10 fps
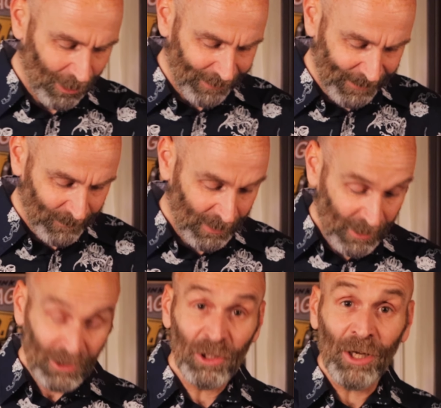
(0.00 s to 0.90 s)
Alright,
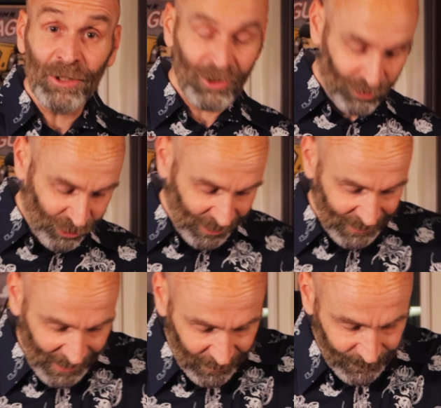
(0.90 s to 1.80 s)
you now need to chill
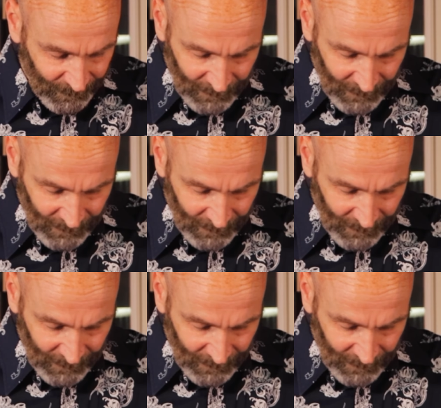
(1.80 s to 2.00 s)
it down.